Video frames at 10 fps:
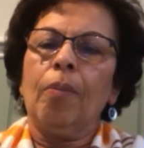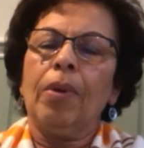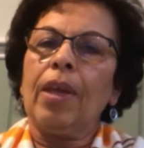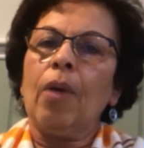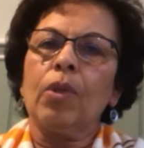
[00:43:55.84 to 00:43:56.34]

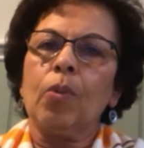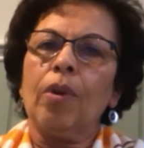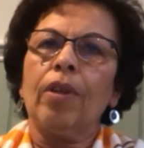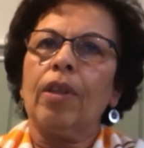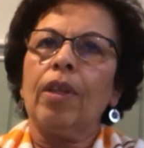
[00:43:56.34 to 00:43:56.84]
But that was
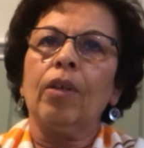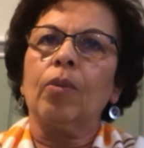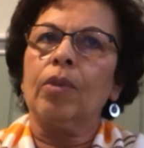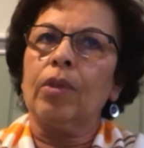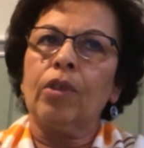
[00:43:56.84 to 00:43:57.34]
one of the
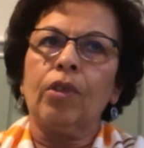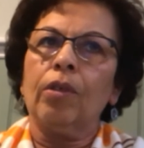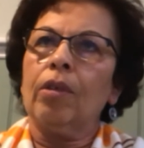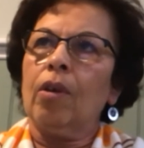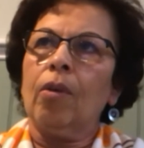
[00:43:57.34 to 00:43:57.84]
things was,
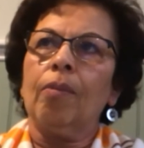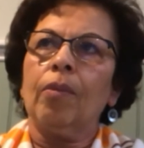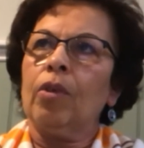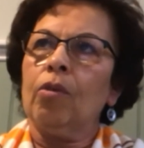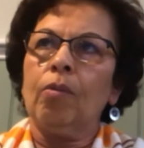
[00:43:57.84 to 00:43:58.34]

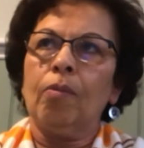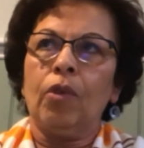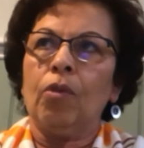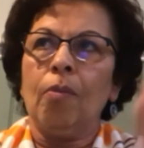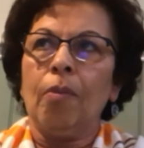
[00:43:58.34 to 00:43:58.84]

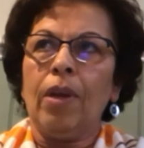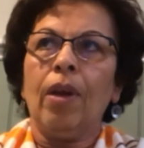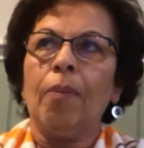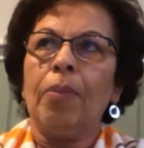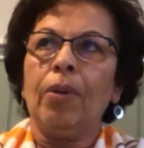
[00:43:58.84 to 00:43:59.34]
you may
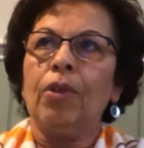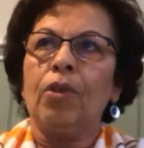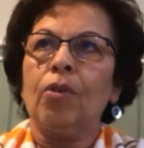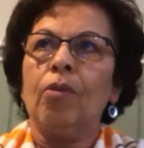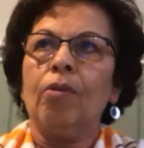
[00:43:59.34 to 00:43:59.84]
not be able to
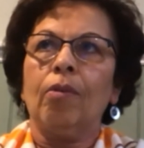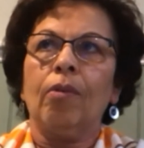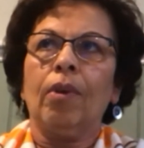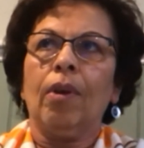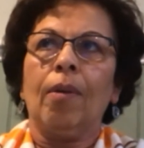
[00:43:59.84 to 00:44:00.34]
do
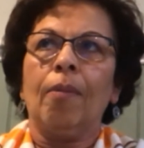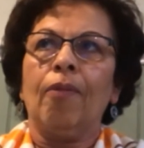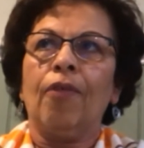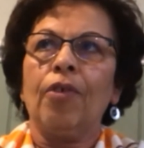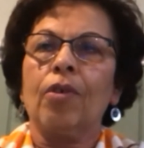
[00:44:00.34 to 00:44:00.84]

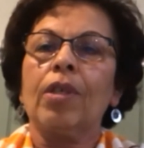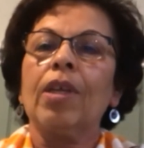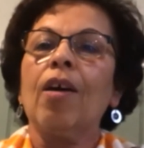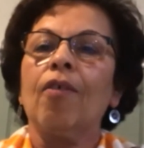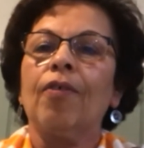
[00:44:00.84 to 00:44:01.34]
for
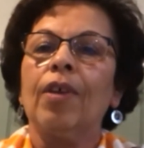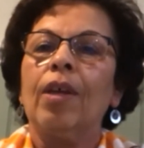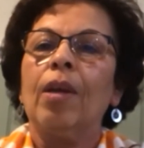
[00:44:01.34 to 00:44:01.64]
yourself,